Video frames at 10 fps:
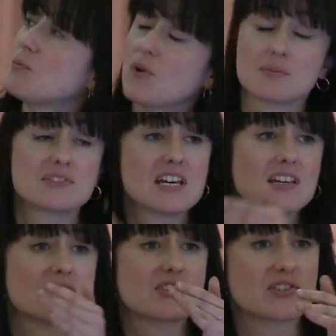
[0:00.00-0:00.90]
what I'm
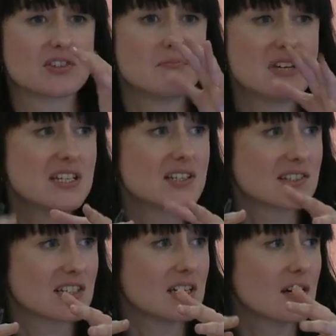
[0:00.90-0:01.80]
saying is there's an
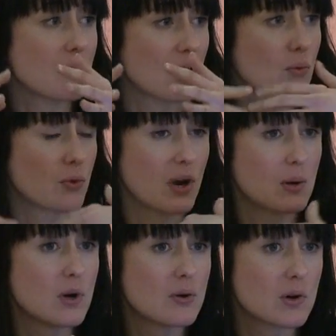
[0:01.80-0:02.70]
immediacy about the way
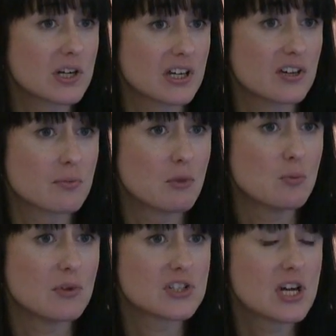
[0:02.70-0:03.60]
we're working at the
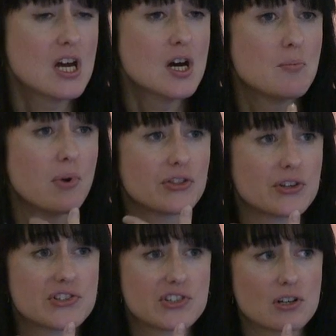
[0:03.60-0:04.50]
moment, but
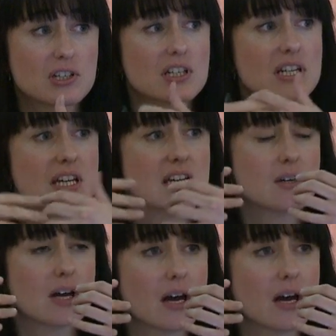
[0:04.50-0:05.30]
there's certainly